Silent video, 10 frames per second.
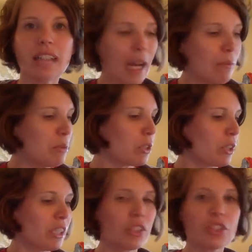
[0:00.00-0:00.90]
capture
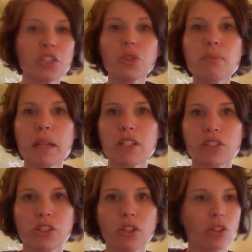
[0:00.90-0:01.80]
in
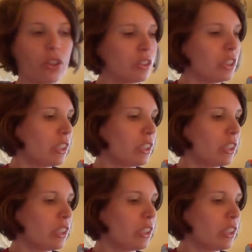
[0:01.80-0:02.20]
two-dimensional,